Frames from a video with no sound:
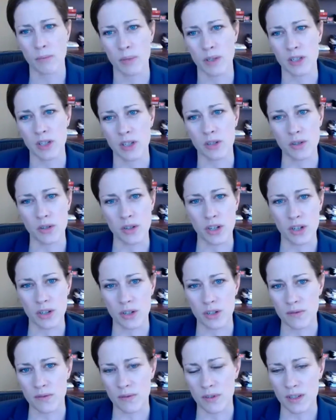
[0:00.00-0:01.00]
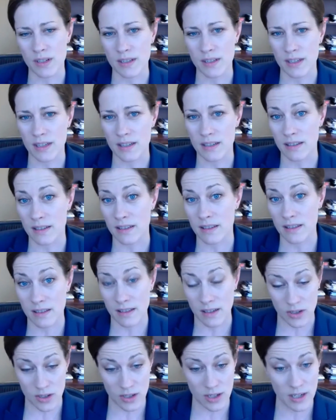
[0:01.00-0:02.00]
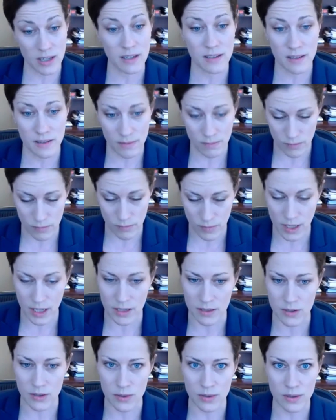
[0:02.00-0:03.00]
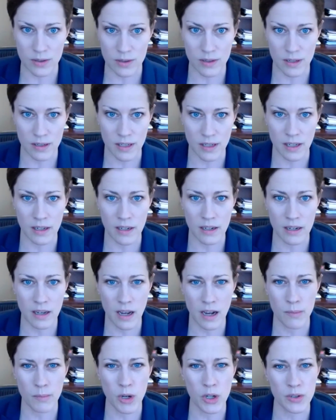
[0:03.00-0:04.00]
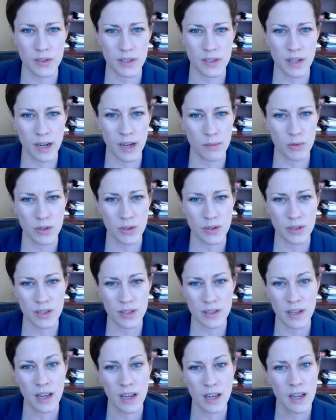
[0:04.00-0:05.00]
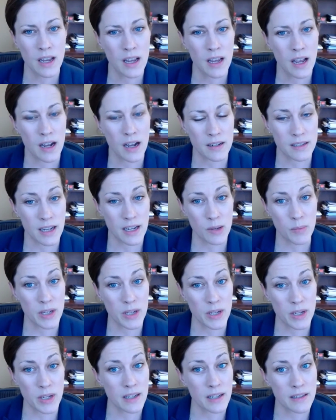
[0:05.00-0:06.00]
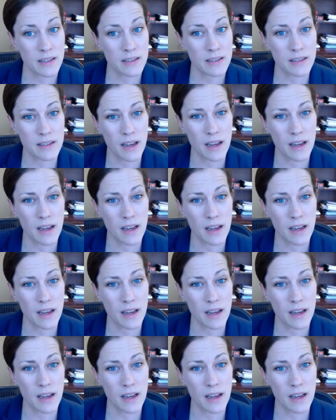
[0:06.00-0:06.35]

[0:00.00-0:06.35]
potential cures for diseases such as cancer, again, Alzheimer's, diabetes.